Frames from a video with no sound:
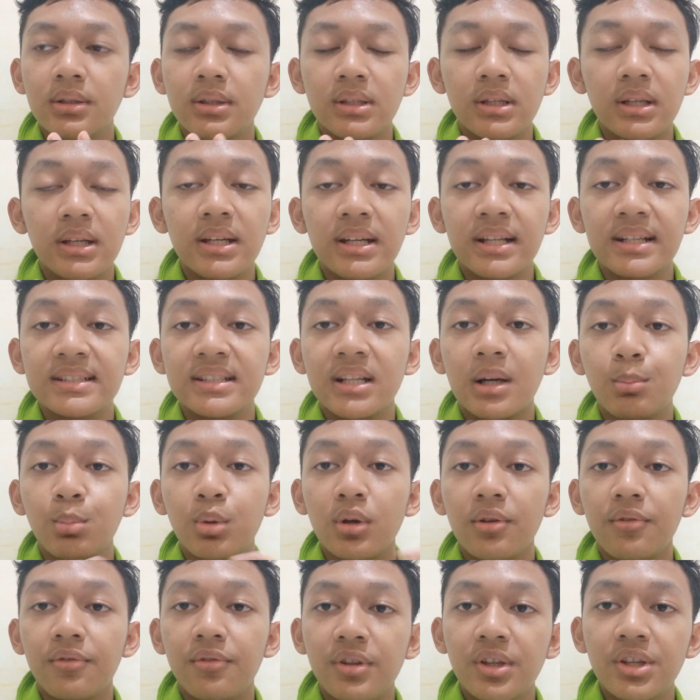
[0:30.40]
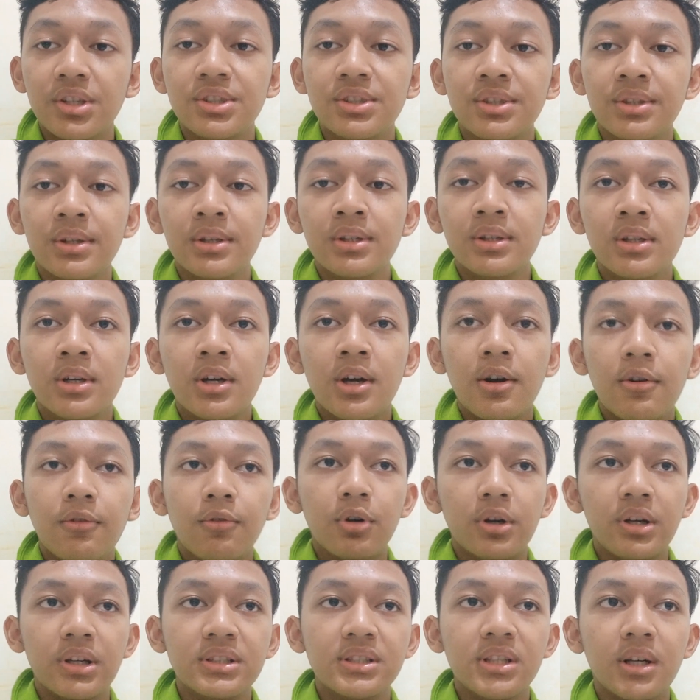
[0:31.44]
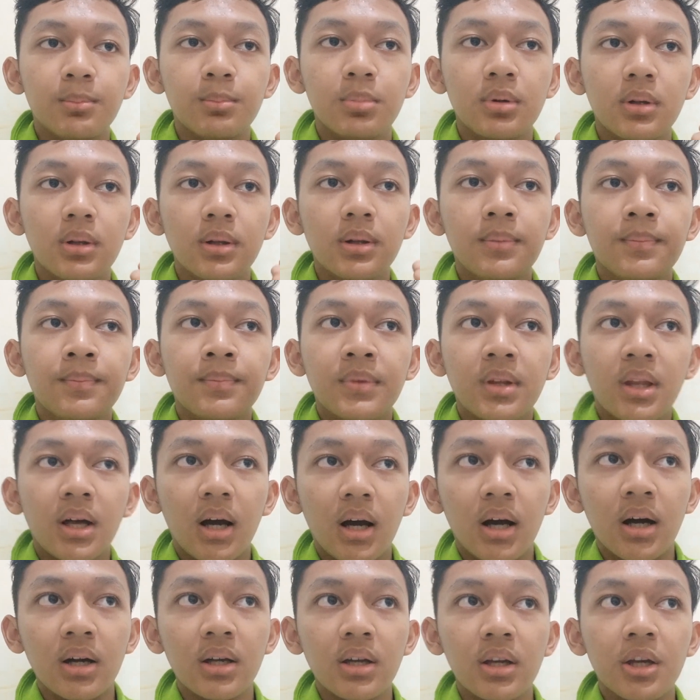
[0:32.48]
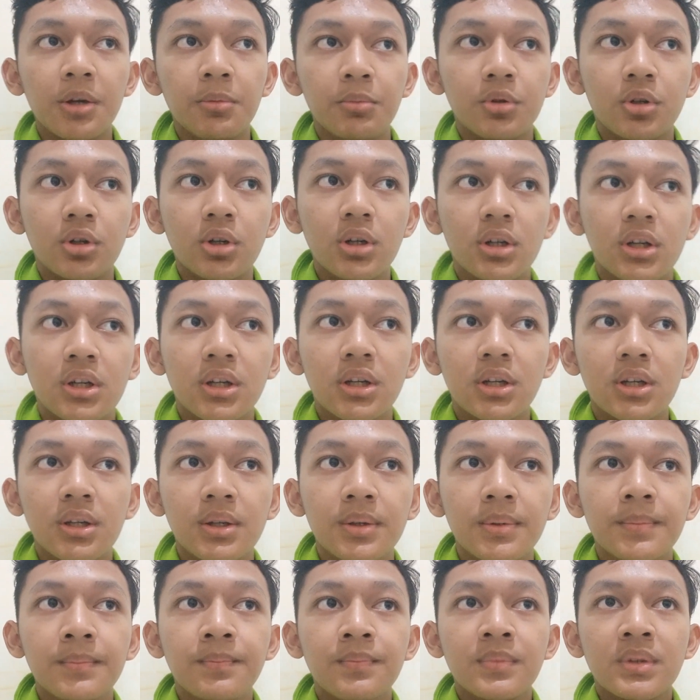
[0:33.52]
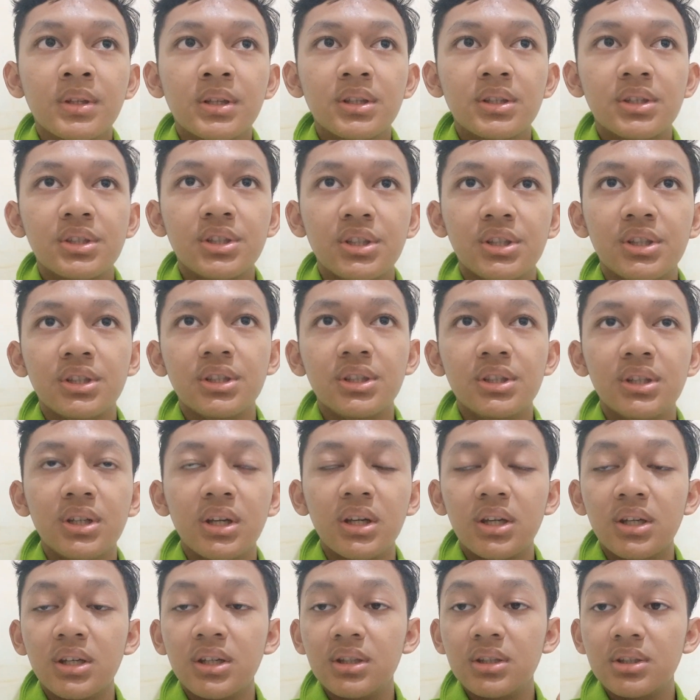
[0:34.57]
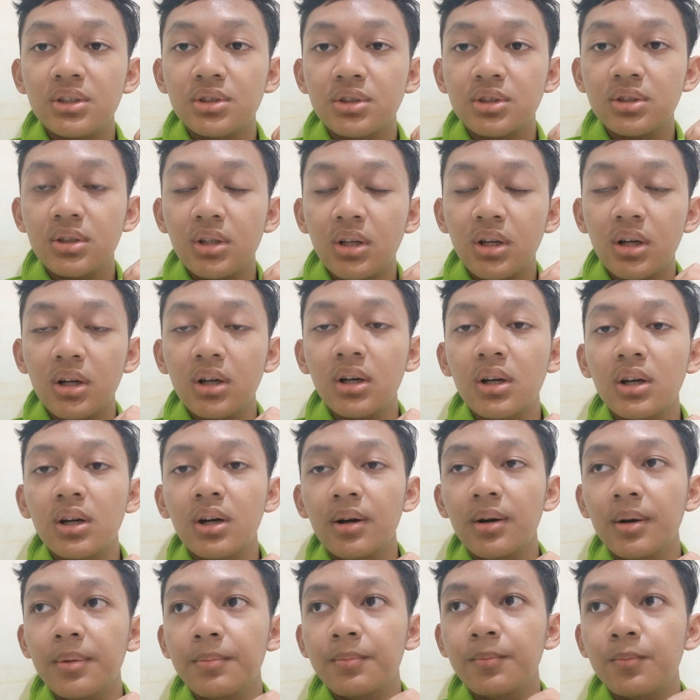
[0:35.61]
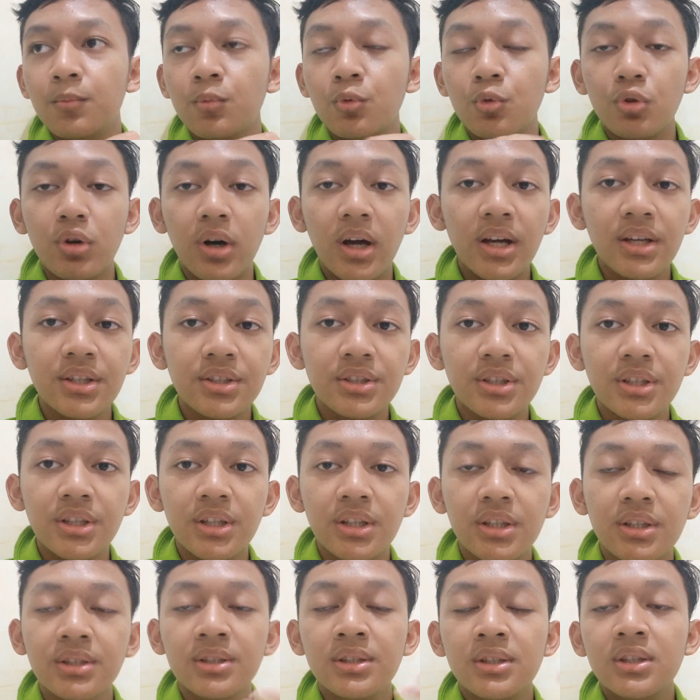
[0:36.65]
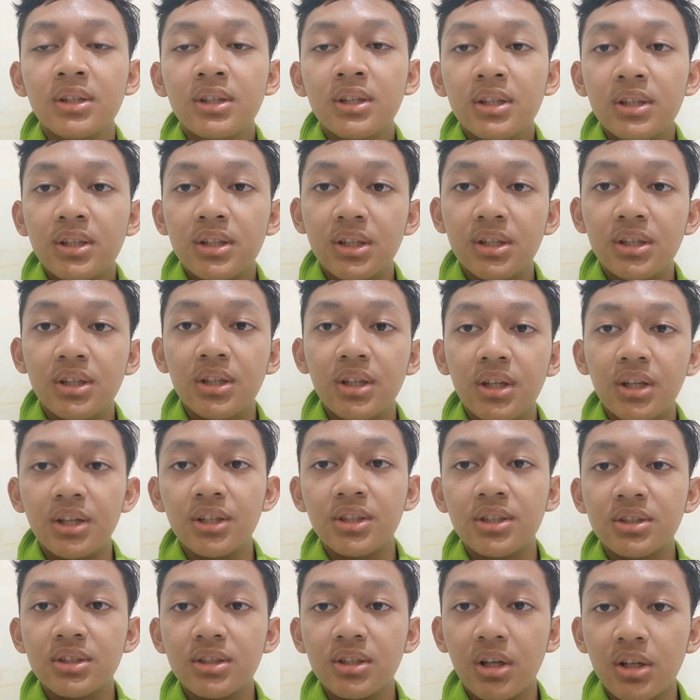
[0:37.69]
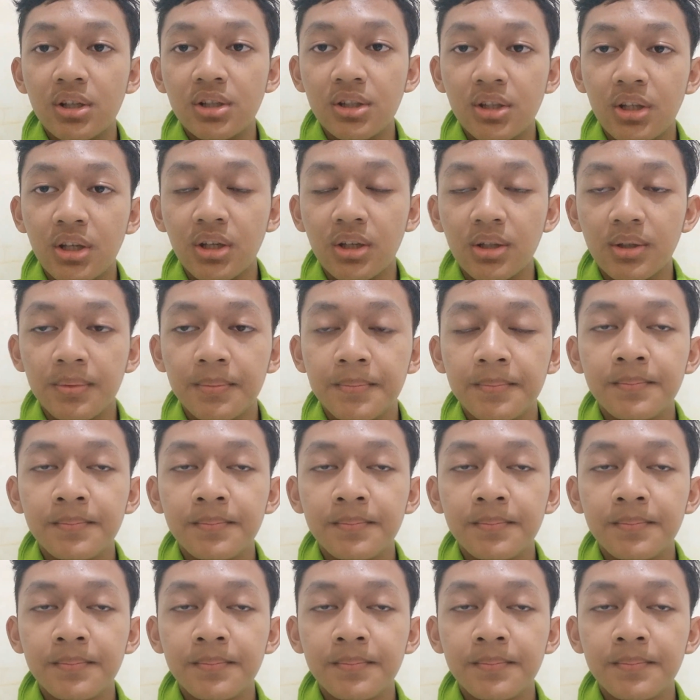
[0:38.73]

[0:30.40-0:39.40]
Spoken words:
an example of this, for example, I am cooking, she is writing, he is studying.